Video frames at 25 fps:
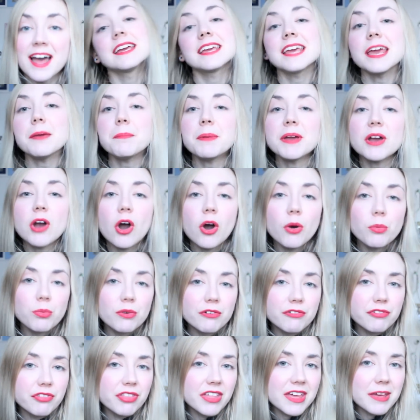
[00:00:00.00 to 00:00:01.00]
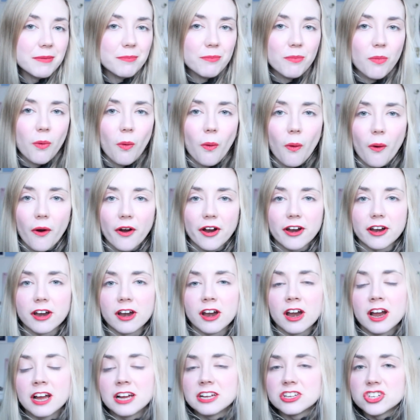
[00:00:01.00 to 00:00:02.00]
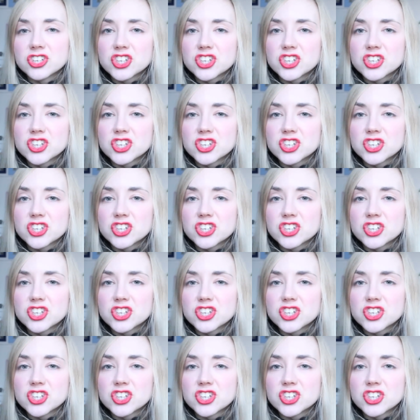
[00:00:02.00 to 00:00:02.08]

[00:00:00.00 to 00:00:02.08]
Keeping on with the more